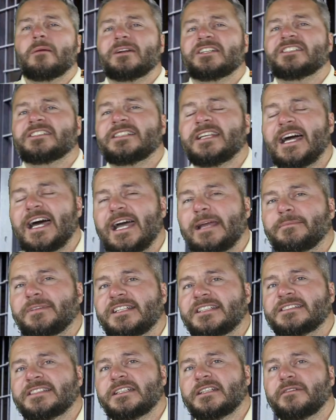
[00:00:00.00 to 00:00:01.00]
how much time
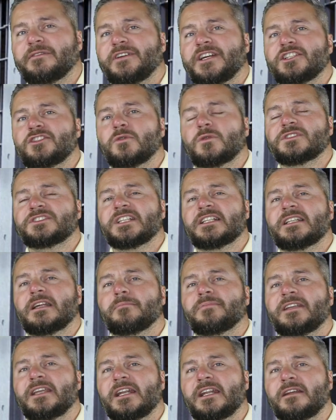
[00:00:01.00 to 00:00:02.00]
these individuals end
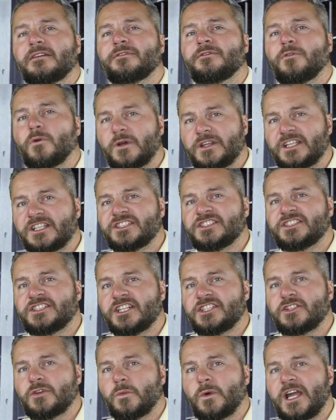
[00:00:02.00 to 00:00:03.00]
up getting for this
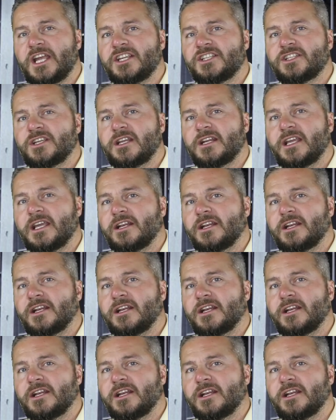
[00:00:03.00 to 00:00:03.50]
situation,